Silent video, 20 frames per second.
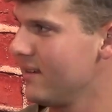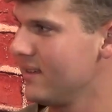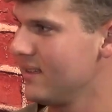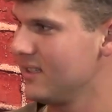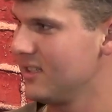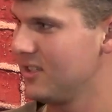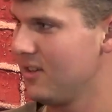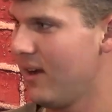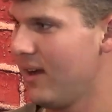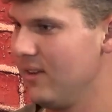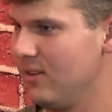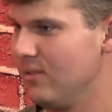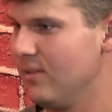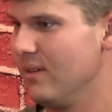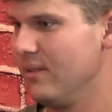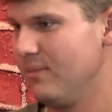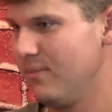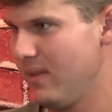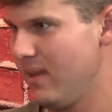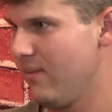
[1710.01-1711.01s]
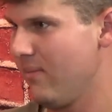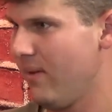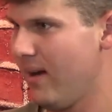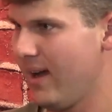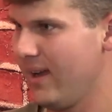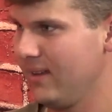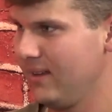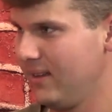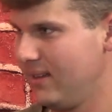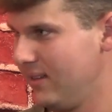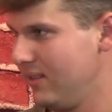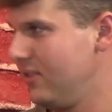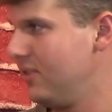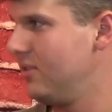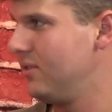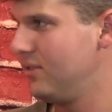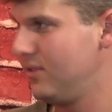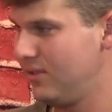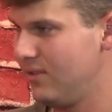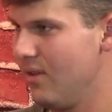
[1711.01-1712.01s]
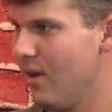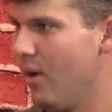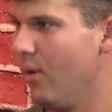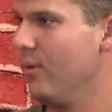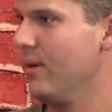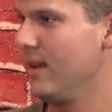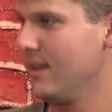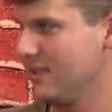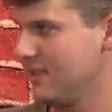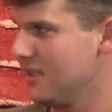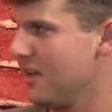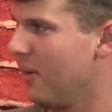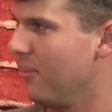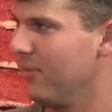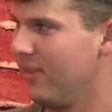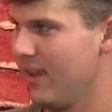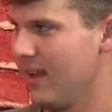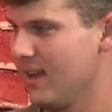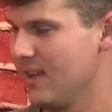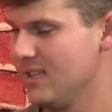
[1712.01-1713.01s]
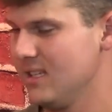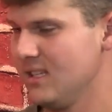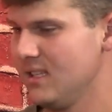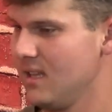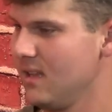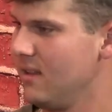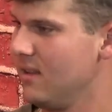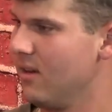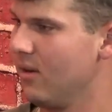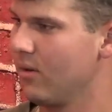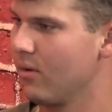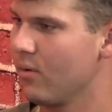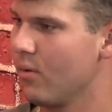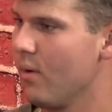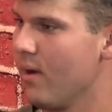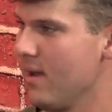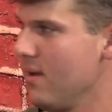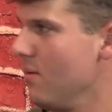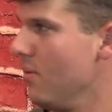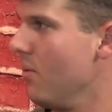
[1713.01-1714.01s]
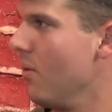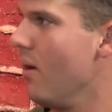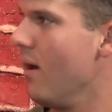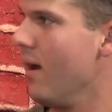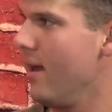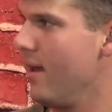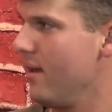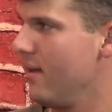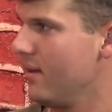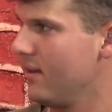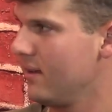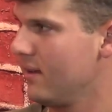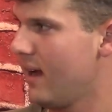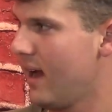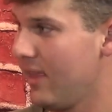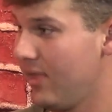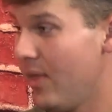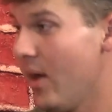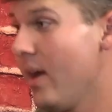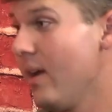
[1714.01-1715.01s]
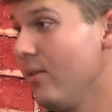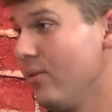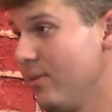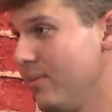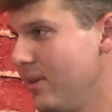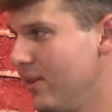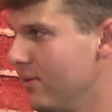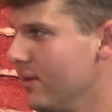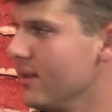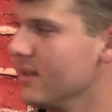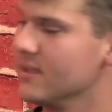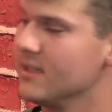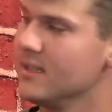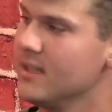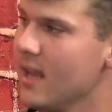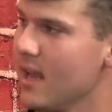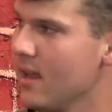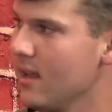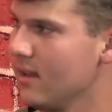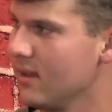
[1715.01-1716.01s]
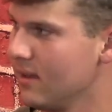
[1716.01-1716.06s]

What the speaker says: And so I knew it'd be by owning something. I just didn't know quite what. I thought it would be real estate.